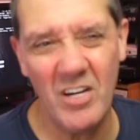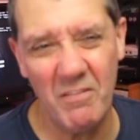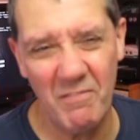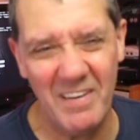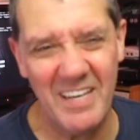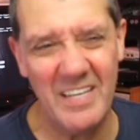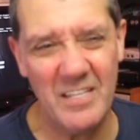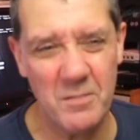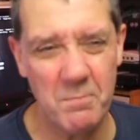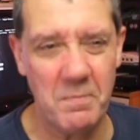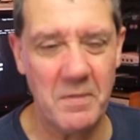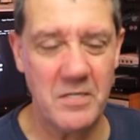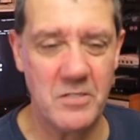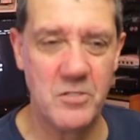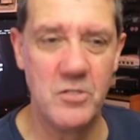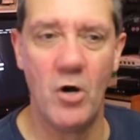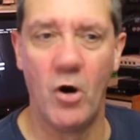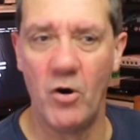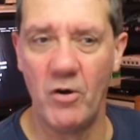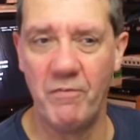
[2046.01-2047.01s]
of is, but it's
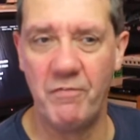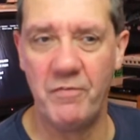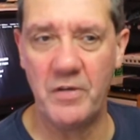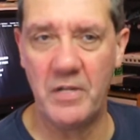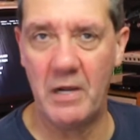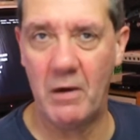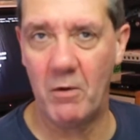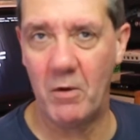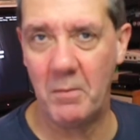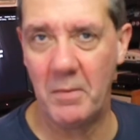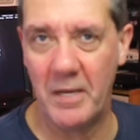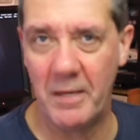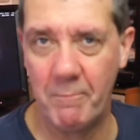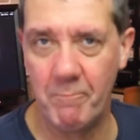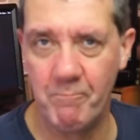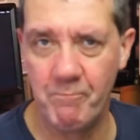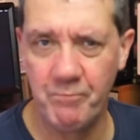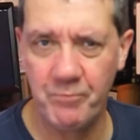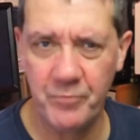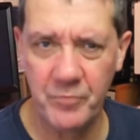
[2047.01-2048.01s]
not. If you know what I
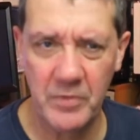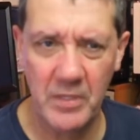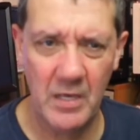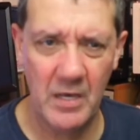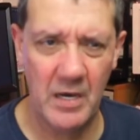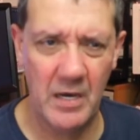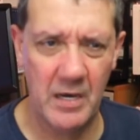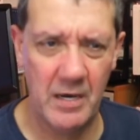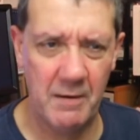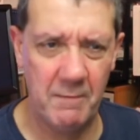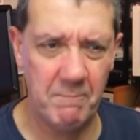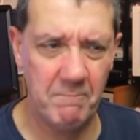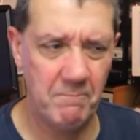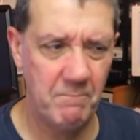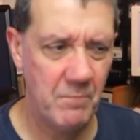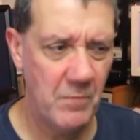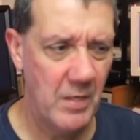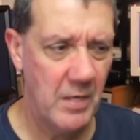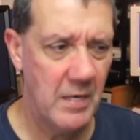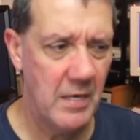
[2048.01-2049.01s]
mean.
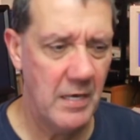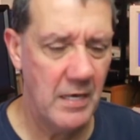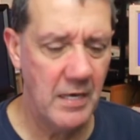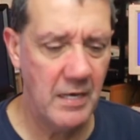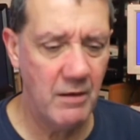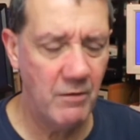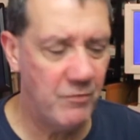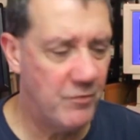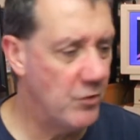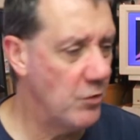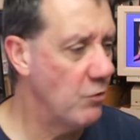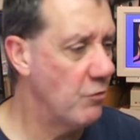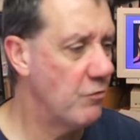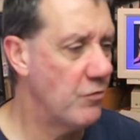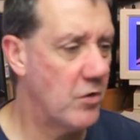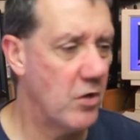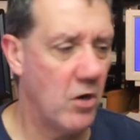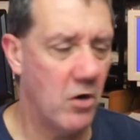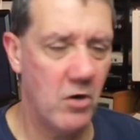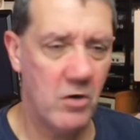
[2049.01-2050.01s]
If you've
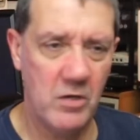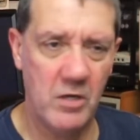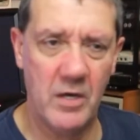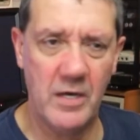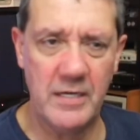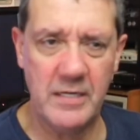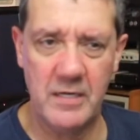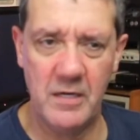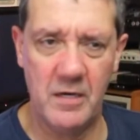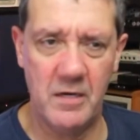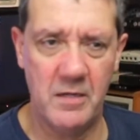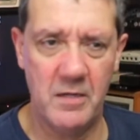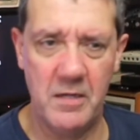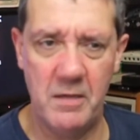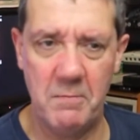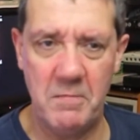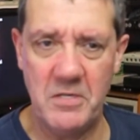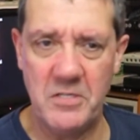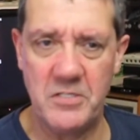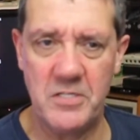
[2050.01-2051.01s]
got like a
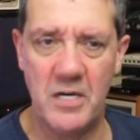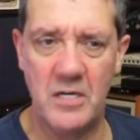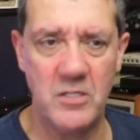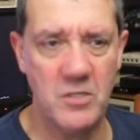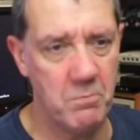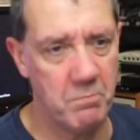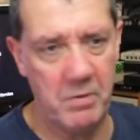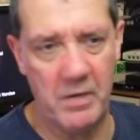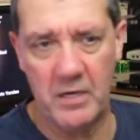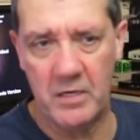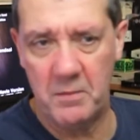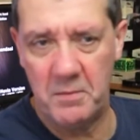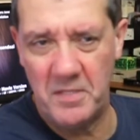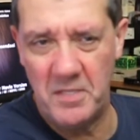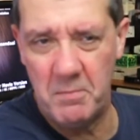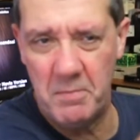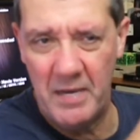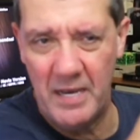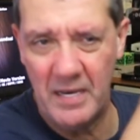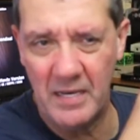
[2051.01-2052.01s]
Mister, you plug them in
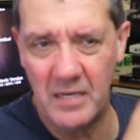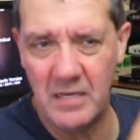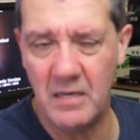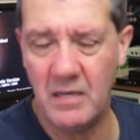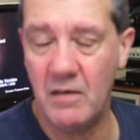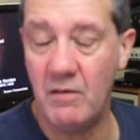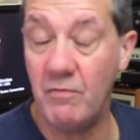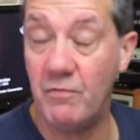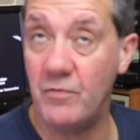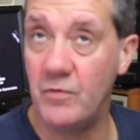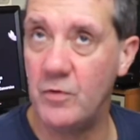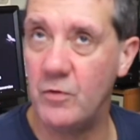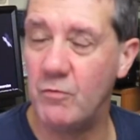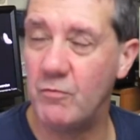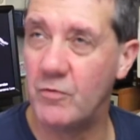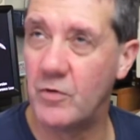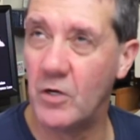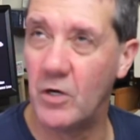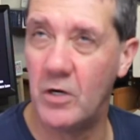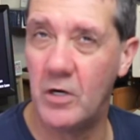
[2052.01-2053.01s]
the back. If
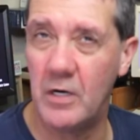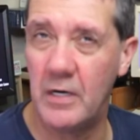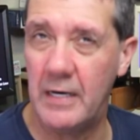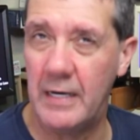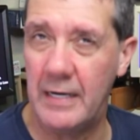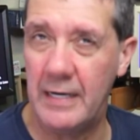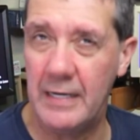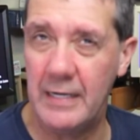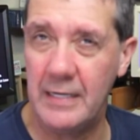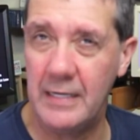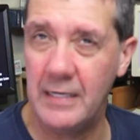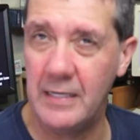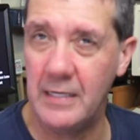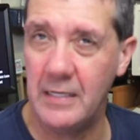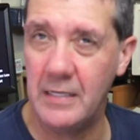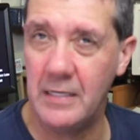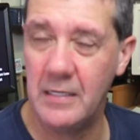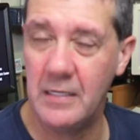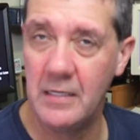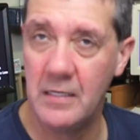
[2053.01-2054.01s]
you've got
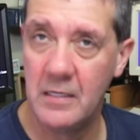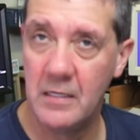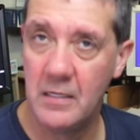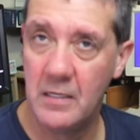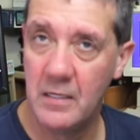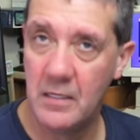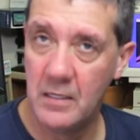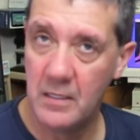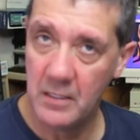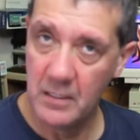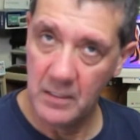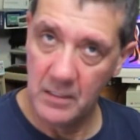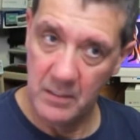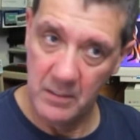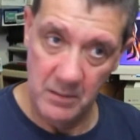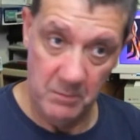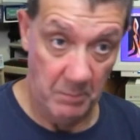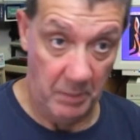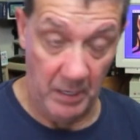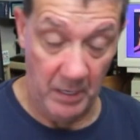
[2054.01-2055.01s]
a
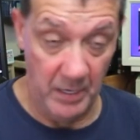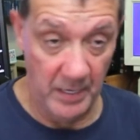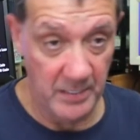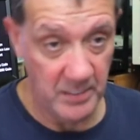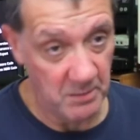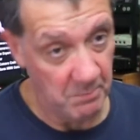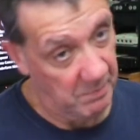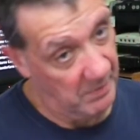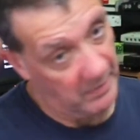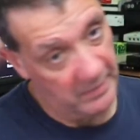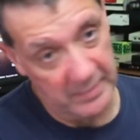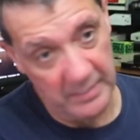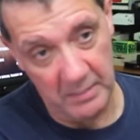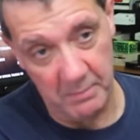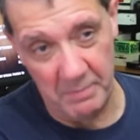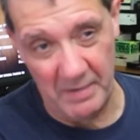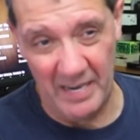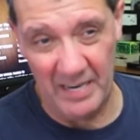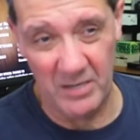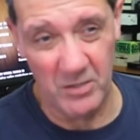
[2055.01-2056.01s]
Pi, you plug it in the
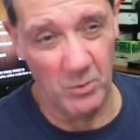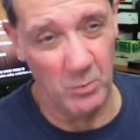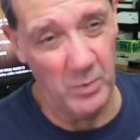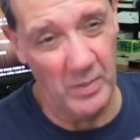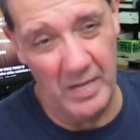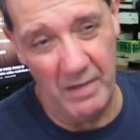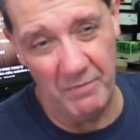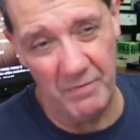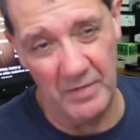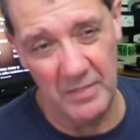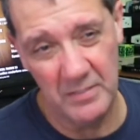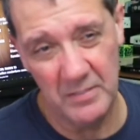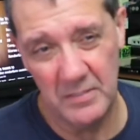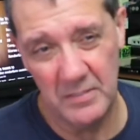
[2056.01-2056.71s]
back or whatever.